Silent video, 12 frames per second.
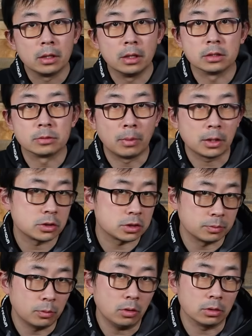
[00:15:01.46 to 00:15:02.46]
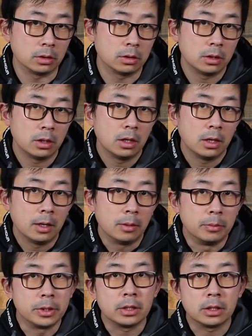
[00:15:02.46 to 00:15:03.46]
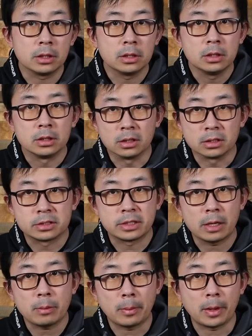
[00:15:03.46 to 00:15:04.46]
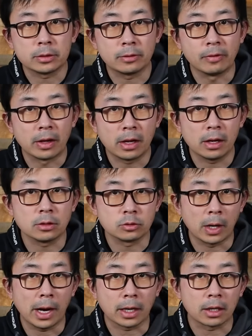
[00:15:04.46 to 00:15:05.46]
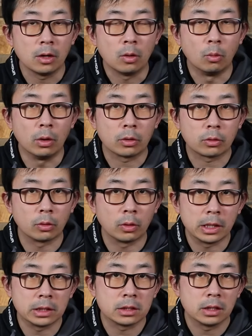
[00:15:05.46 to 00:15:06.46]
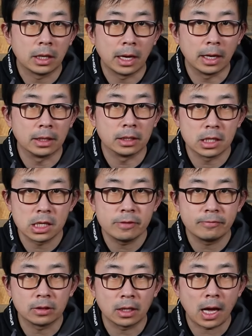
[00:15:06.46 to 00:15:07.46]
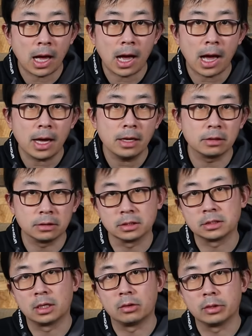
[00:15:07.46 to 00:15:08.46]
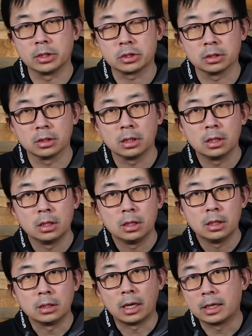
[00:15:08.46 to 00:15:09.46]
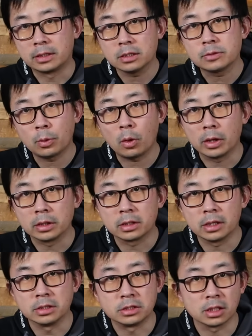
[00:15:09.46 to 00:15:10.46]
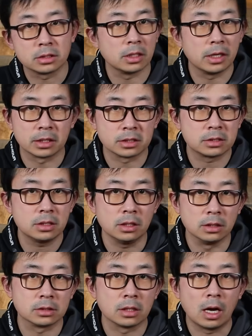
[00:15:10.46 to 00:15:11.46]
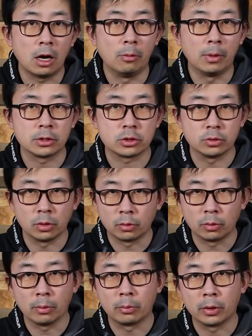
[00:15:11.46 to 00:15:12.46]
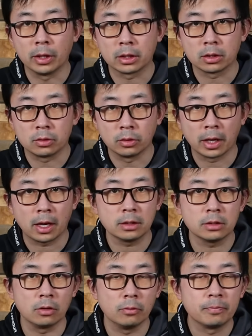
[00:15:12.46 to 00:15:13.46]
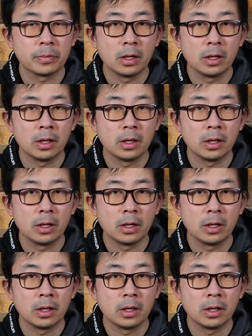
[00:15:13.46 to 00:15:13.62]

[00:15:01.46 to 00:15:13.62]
is much smaller, meaning the same amount of air drag will create an even higher deceleration. Now at this point, it just exceeds how much your reel brake could handle.